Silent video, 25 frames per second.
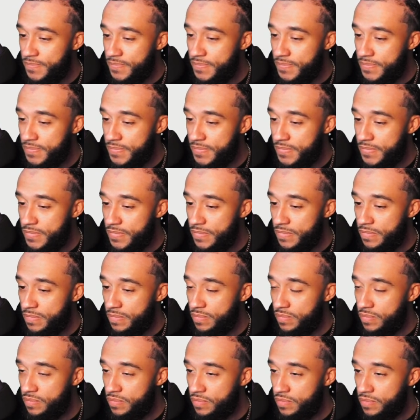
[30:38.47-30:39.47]

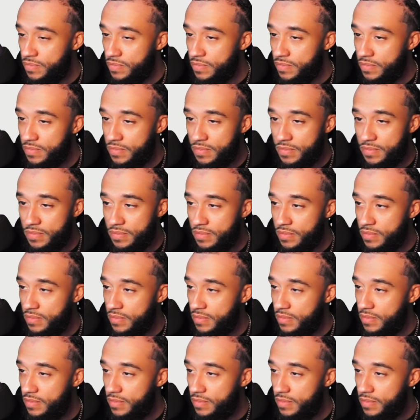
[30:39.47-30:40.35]
[no speech]